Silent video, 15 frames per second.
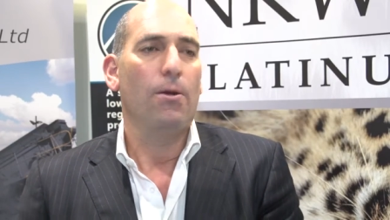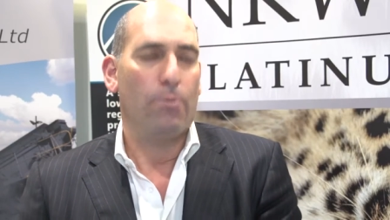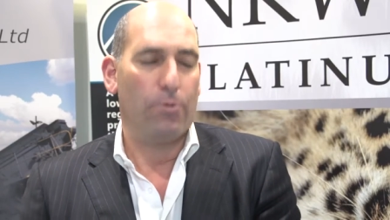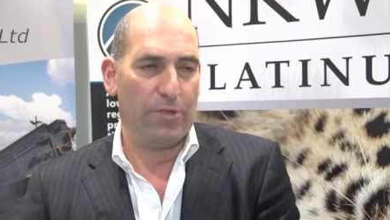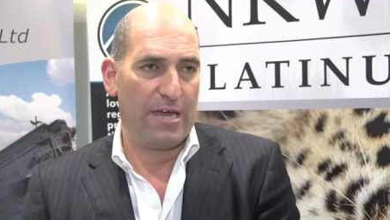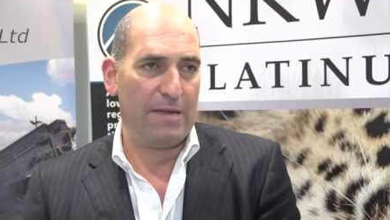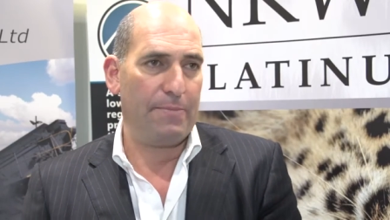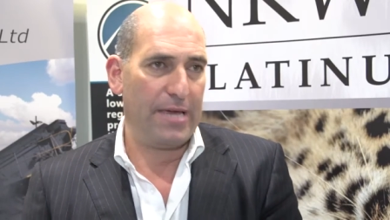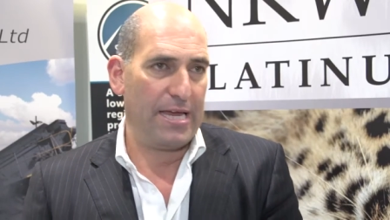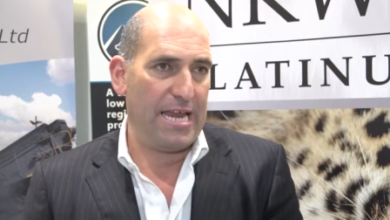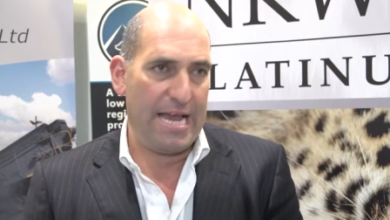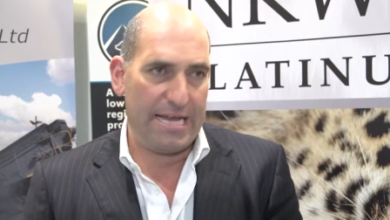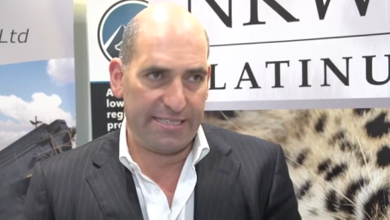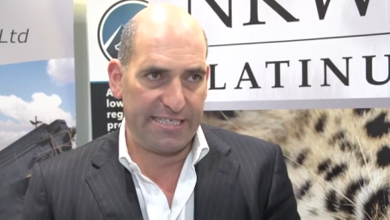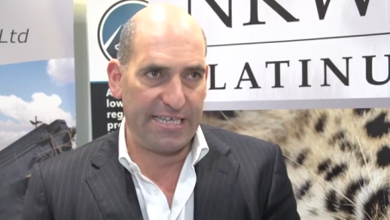we'll then be
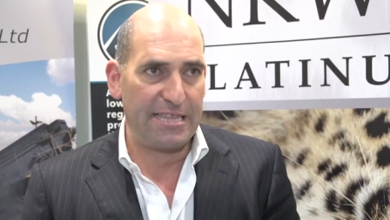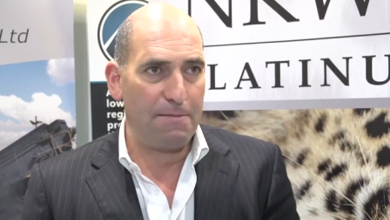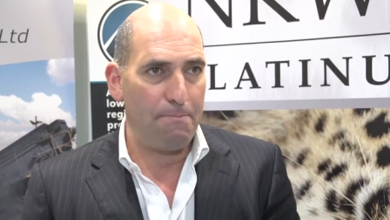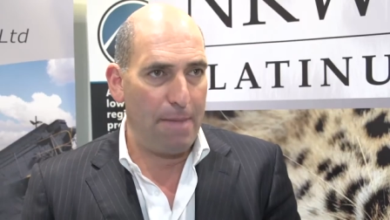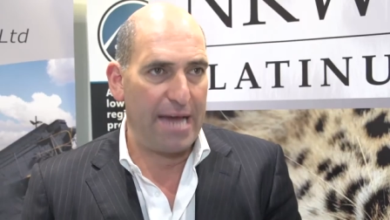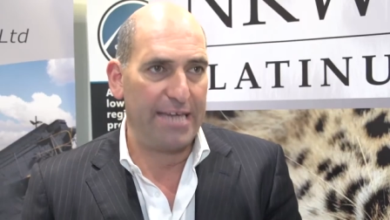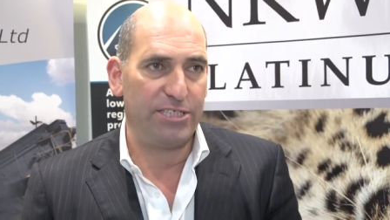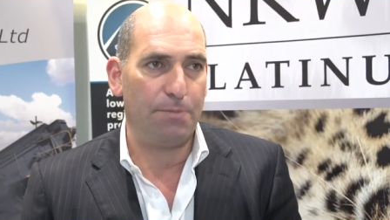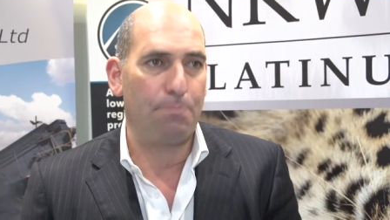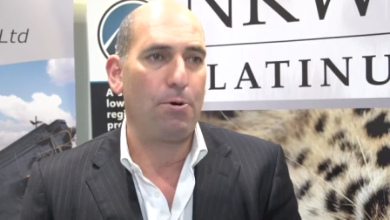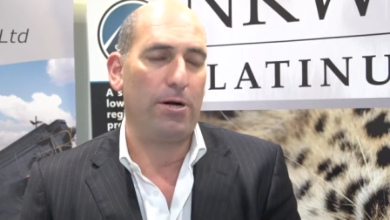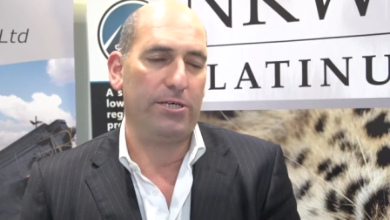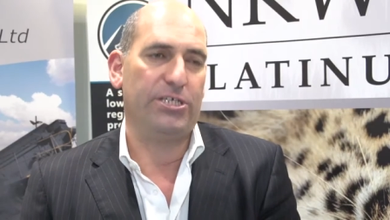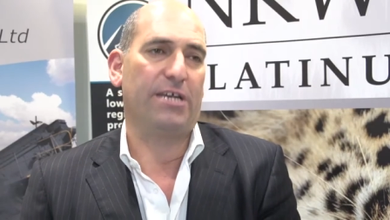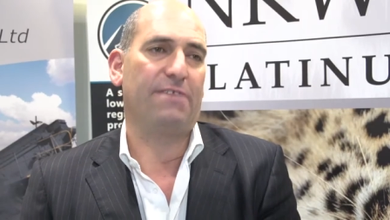announcing the major
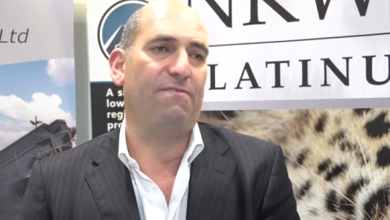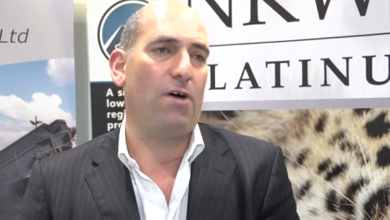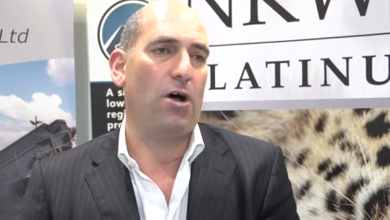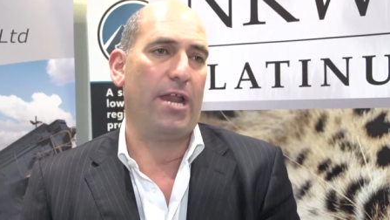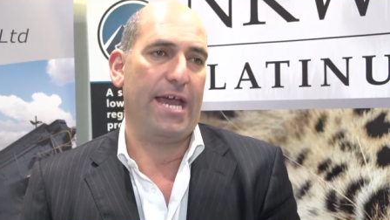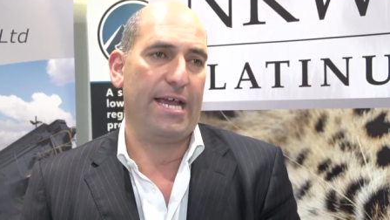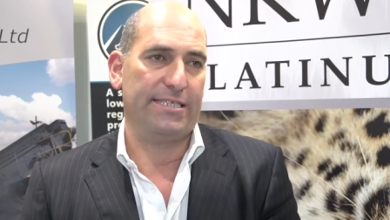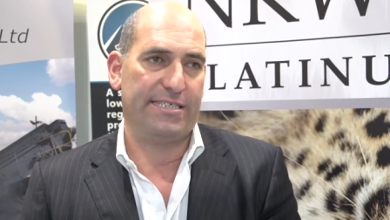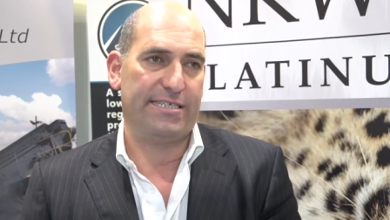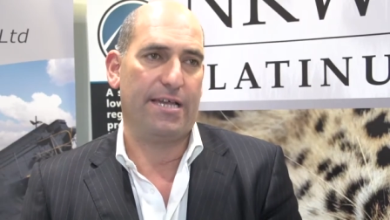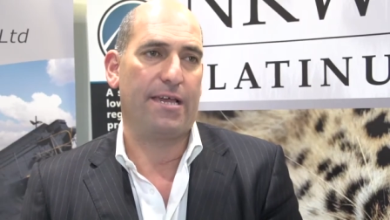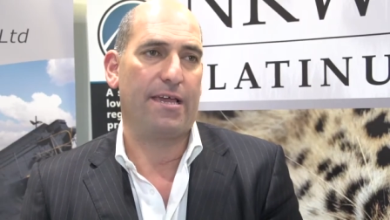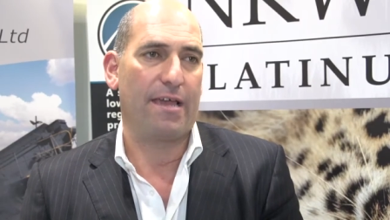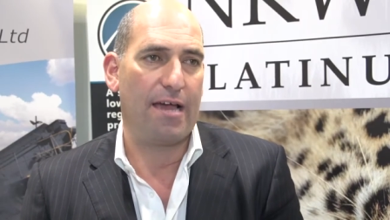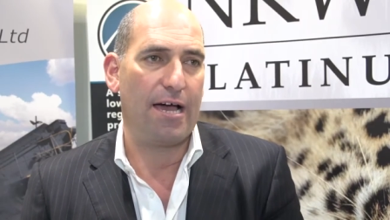project
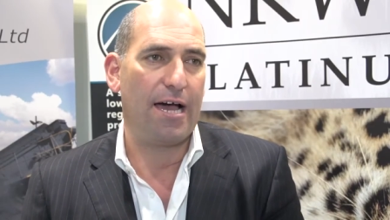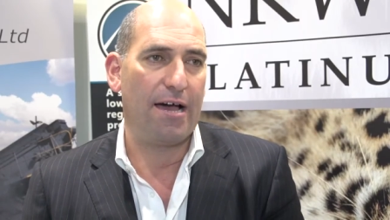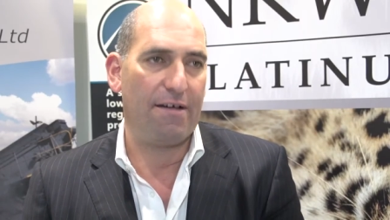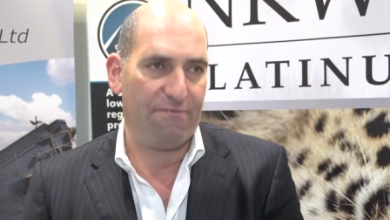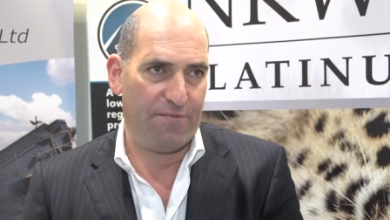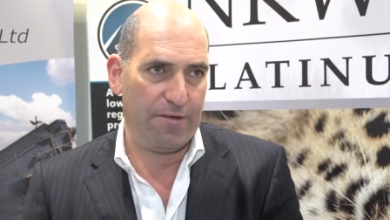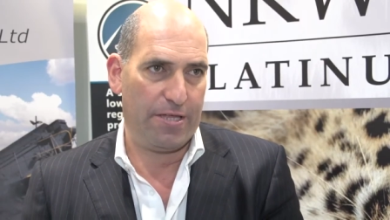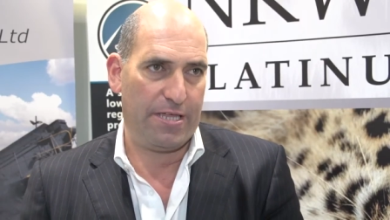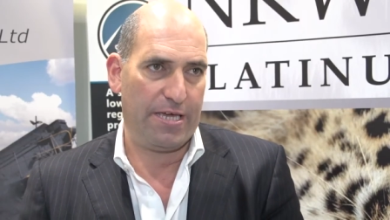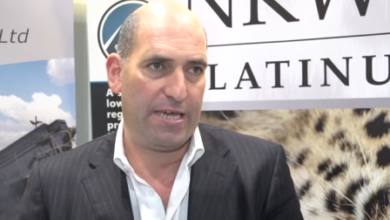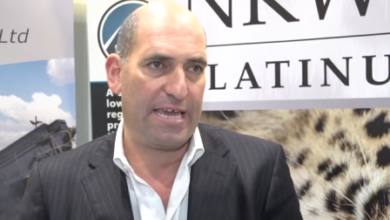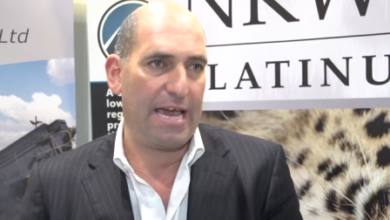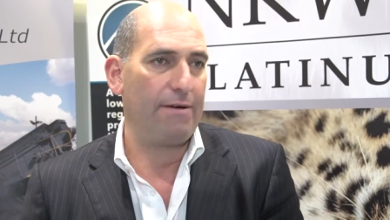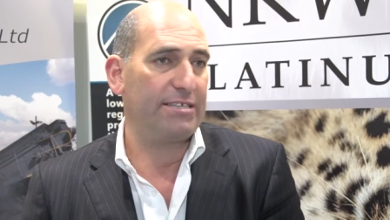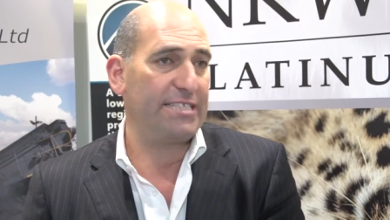financing uh, for the
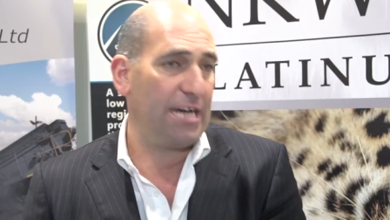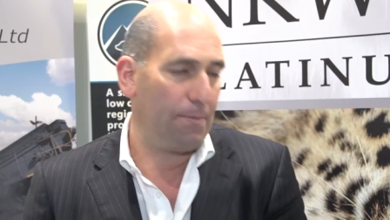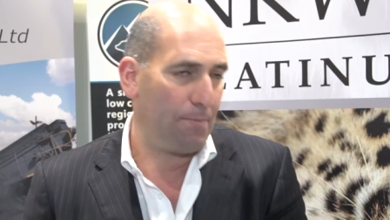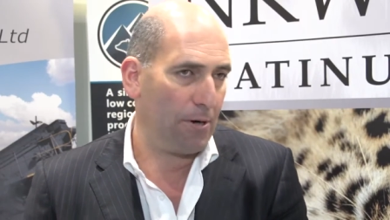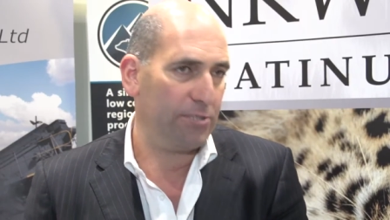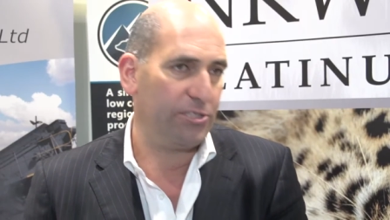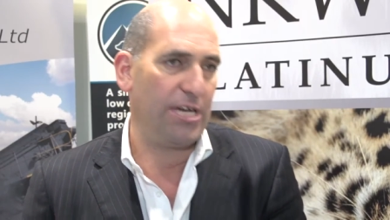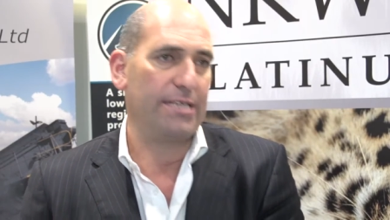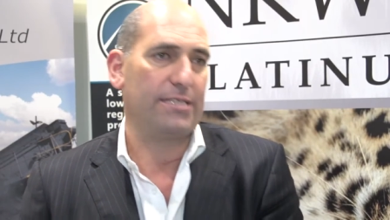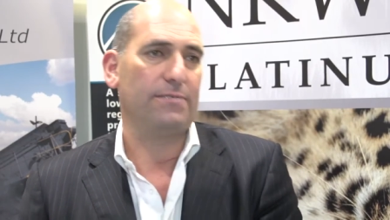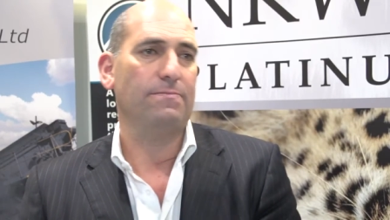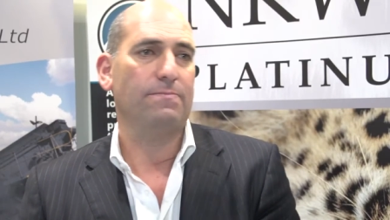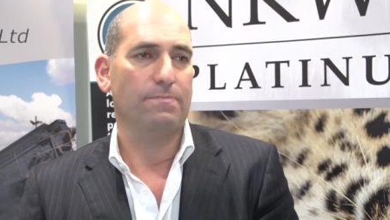Garatau project.